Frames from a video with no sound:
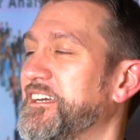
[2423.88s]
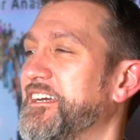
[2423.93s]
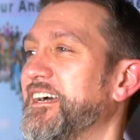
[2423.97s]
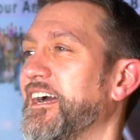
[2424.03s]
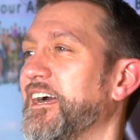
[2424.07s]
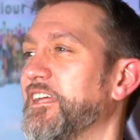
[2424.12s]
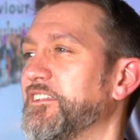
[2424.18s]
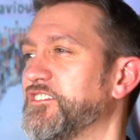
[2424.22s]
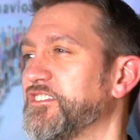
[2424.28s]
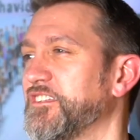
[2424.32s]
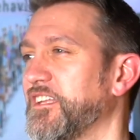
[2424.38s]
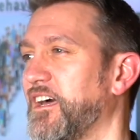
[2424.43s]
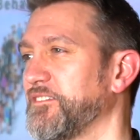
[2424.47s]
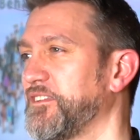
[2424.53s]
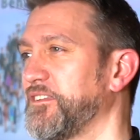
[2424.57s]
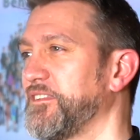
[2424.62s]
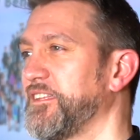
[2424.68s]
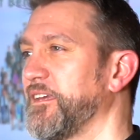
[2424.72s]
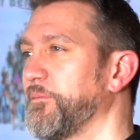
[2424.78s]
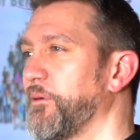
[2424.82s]
and start
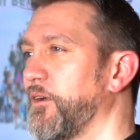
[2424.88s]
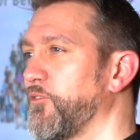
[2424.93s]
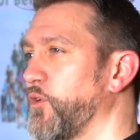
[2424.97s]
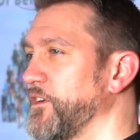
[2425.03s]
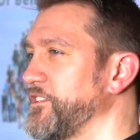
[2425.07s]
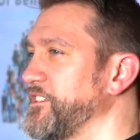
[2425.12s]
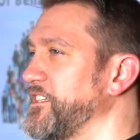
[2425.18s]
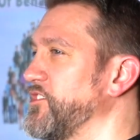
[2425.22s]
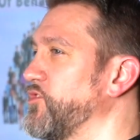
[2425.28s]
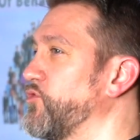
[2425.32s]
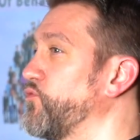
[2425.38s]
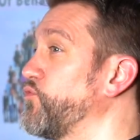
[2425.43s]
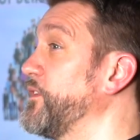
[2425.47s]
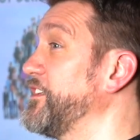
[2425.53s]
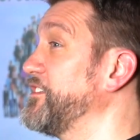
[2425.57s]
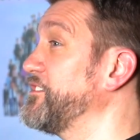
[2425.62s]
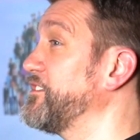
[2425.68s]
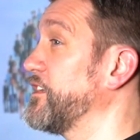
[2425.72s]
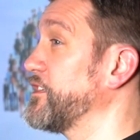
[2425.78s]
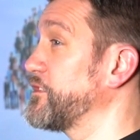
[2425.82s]
to think about writing your
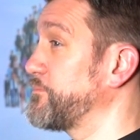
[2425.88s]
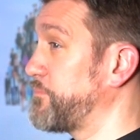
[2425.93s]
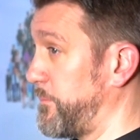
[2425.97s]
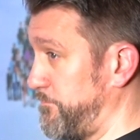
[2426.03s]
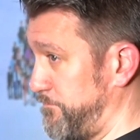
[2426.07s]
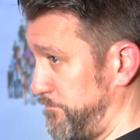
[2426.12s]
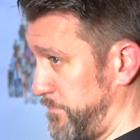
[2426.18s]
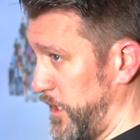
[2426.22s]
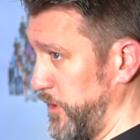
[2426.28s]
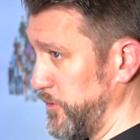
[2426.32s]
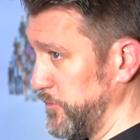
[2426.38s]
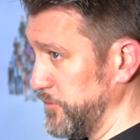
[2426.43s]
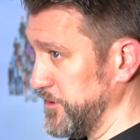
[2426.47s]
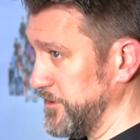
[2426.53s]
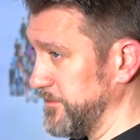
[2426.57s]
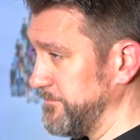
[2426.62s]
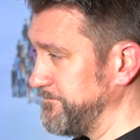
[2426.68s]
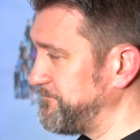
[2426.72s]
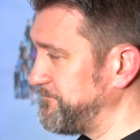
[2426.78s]
research proposal.